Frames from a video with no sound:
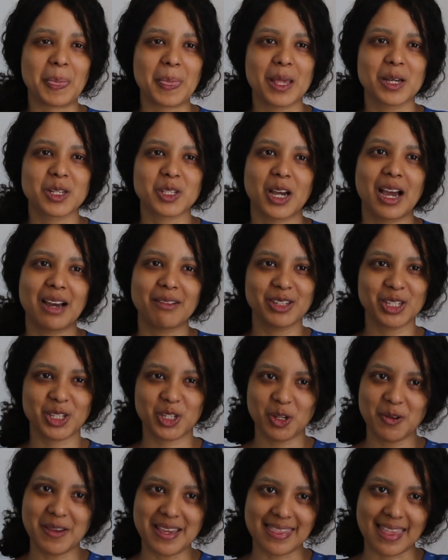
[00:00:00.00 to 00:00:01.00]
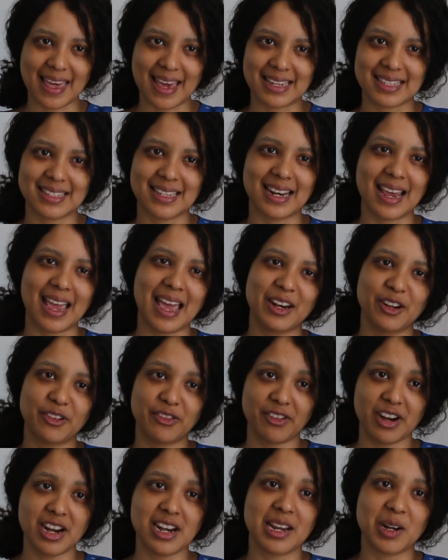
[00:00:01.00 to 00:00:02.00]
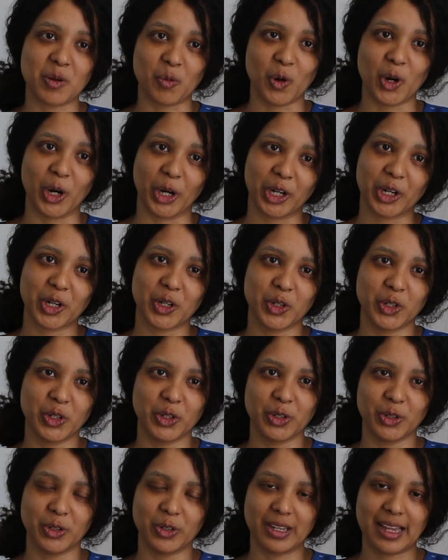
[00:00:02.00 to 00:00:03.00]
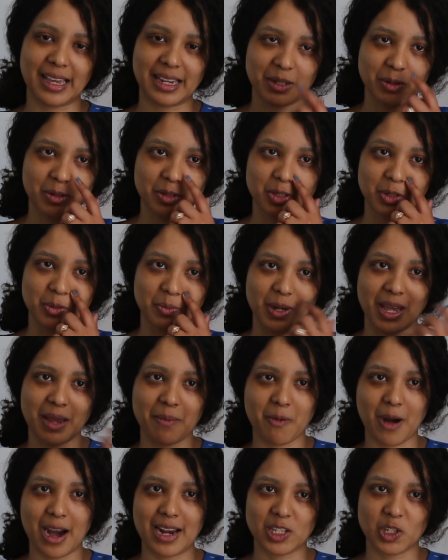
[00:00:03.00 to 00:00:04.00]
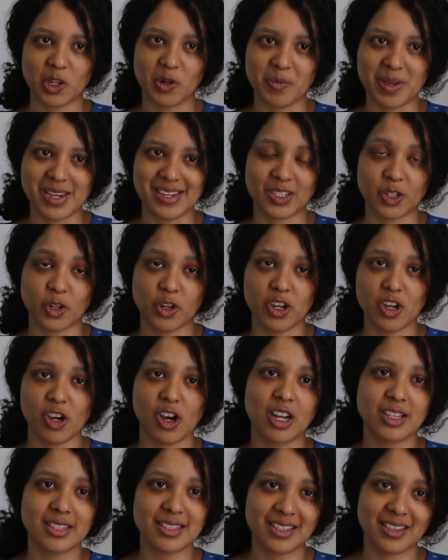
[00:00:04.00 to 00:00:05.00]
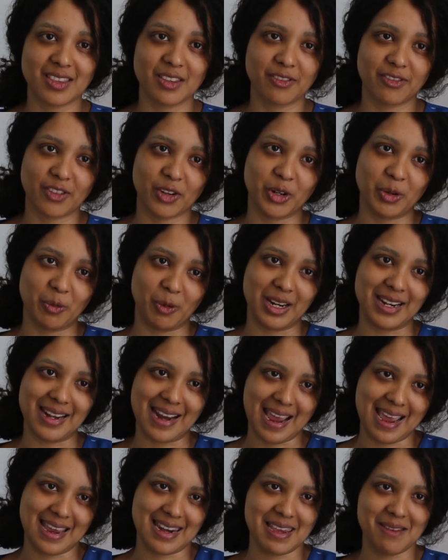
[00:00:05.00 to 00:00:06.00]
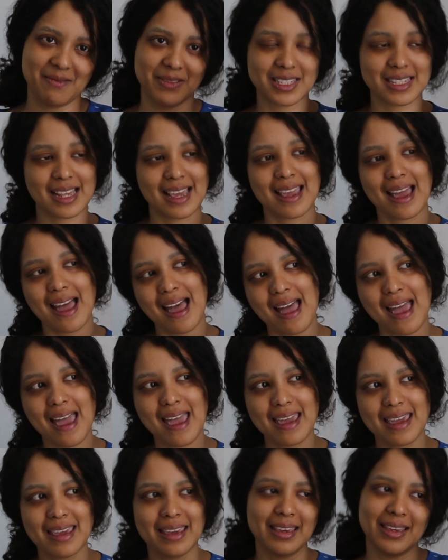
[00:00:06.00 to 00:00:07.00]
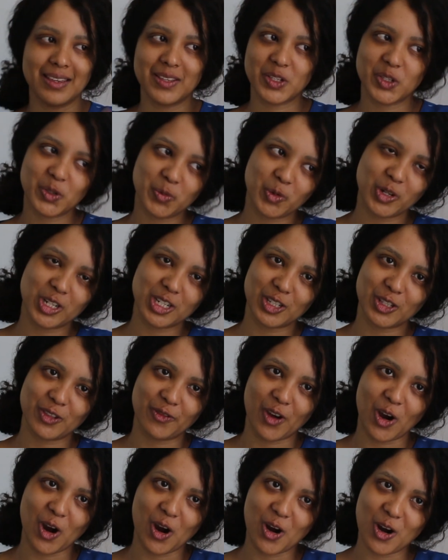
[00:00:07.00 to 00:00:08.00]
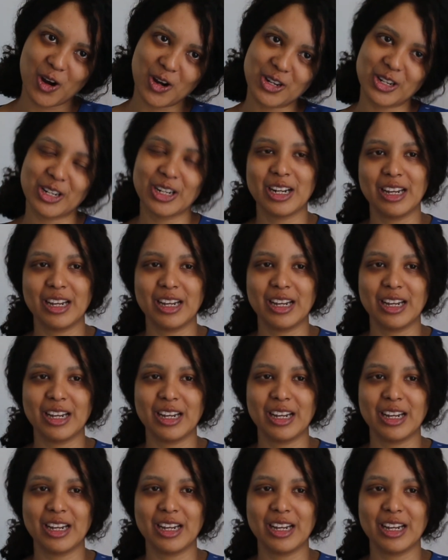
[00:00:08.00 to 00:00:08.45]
So I was doing that, and I had a friend at work who liked to play pranks on me. So he answered the phone one day and he was like, hi, this is Bridget's phone.